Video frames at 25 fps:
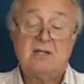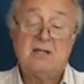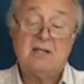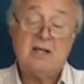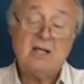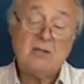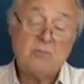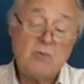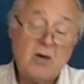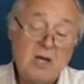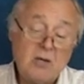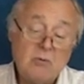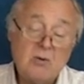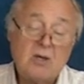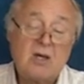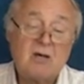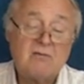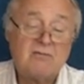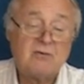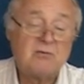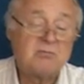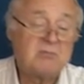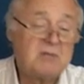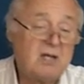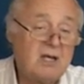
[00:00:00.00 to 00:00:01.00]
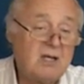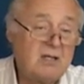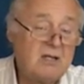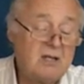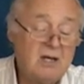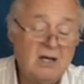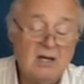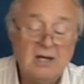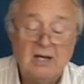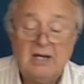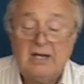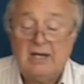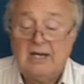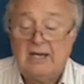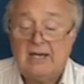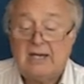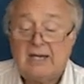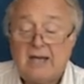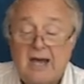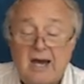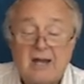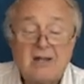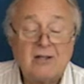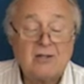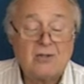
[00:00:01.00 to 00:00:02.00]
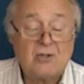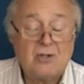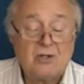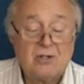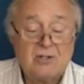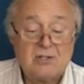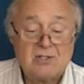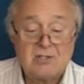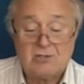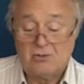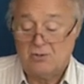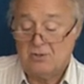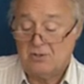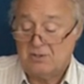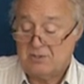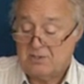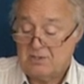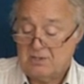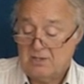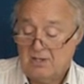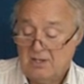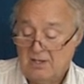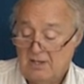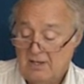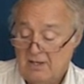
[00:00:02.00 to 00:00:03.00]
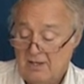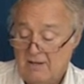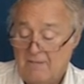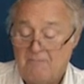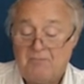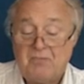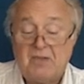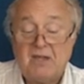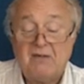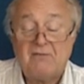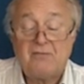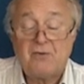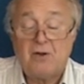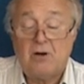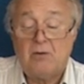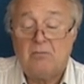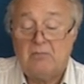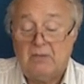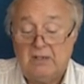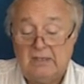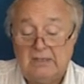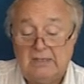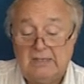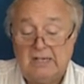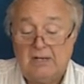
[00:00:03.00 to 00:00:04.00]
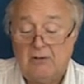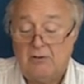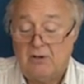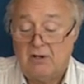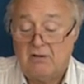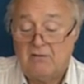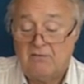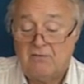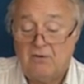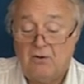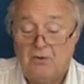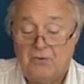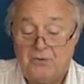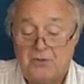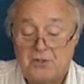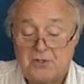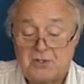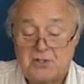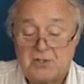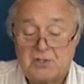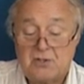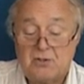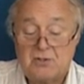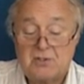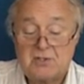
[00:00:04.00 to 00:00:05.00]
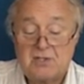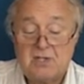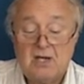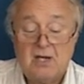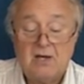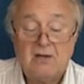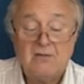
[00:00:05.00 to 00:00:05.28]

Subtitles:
That way we have obtained a current source from our voltage source.